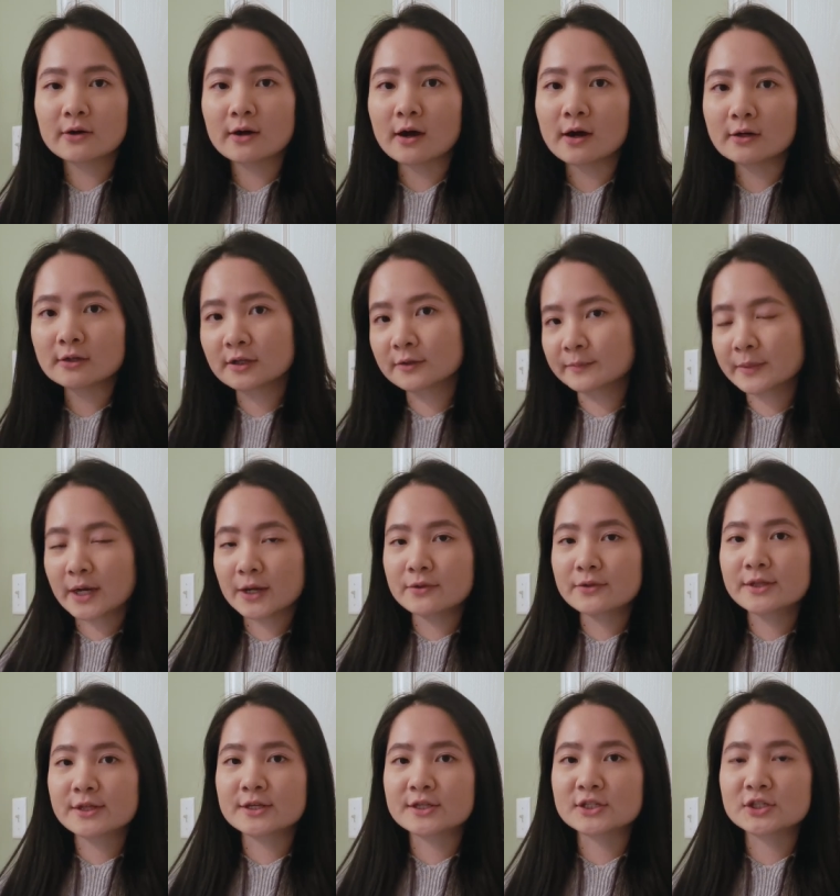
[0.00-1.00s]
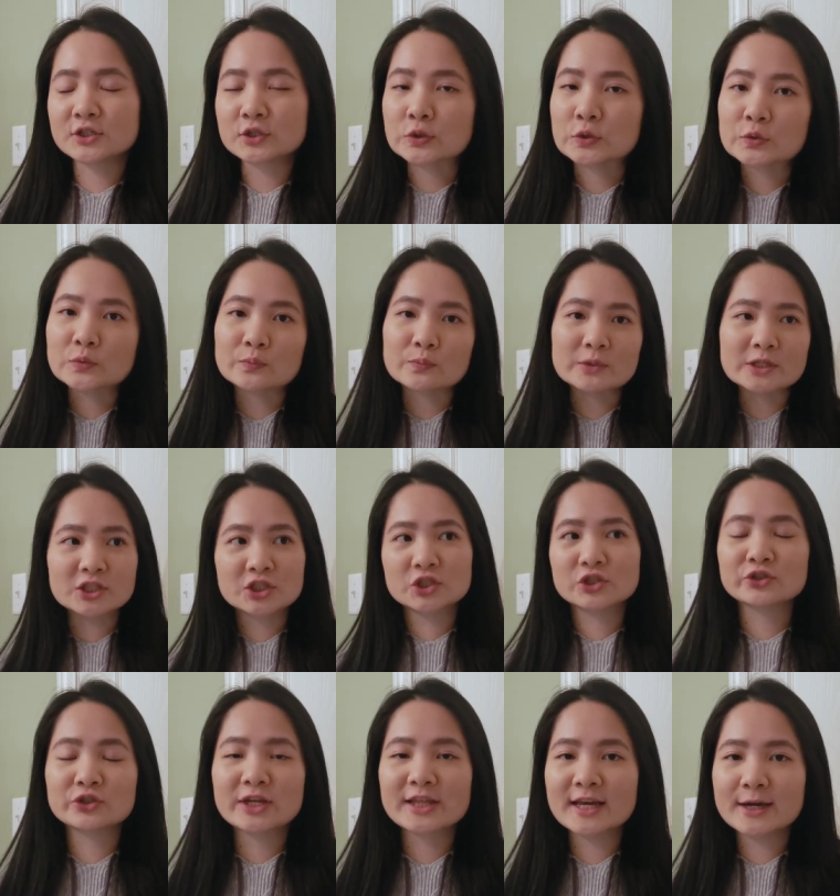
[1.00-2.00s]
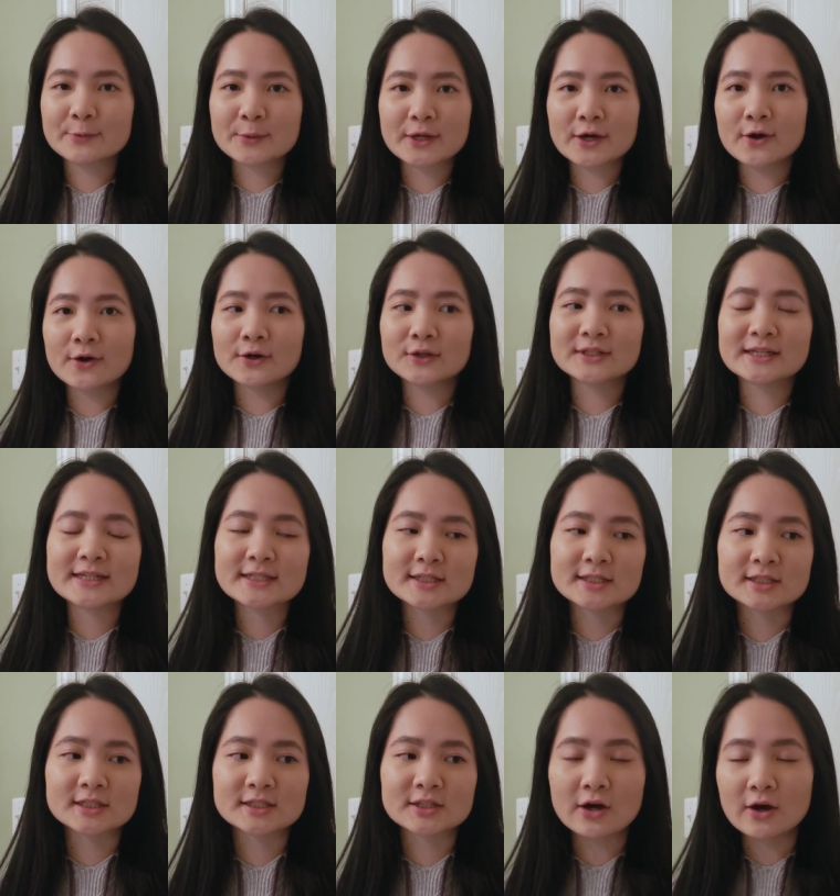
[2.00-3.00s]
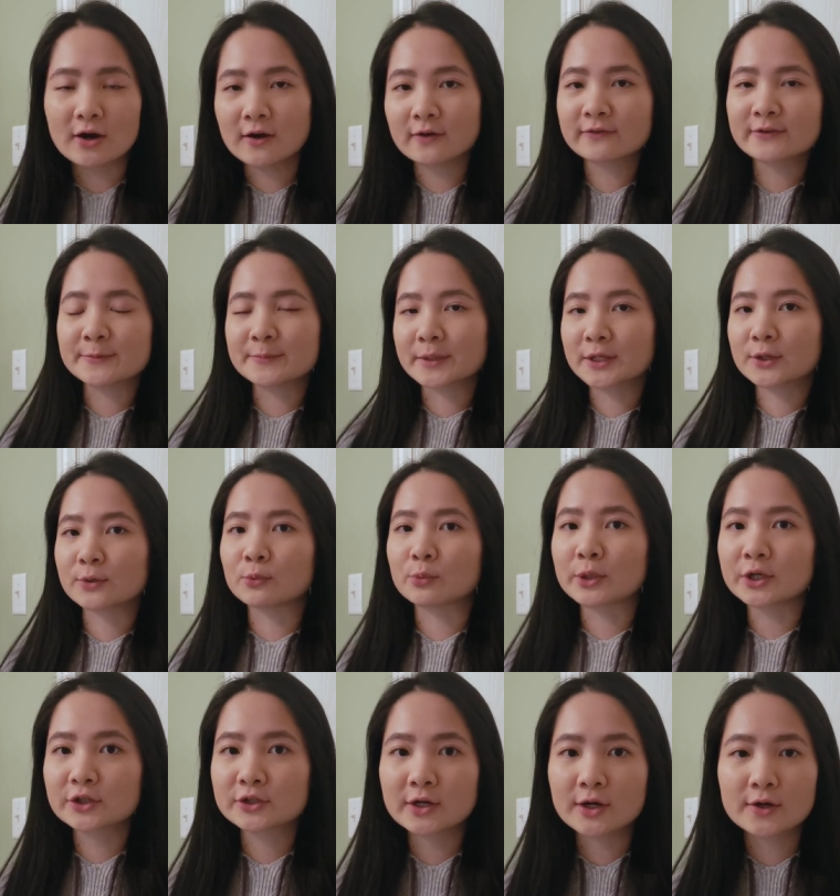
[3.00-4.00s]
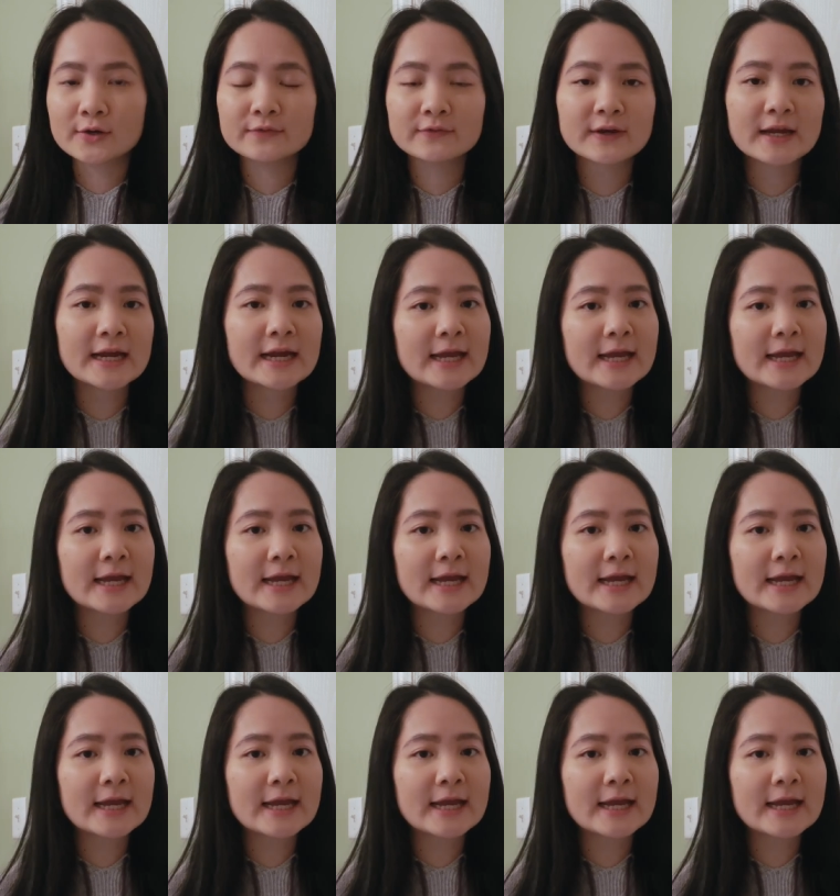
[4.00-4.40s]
all about this new mystery that we all need to solve and be aware of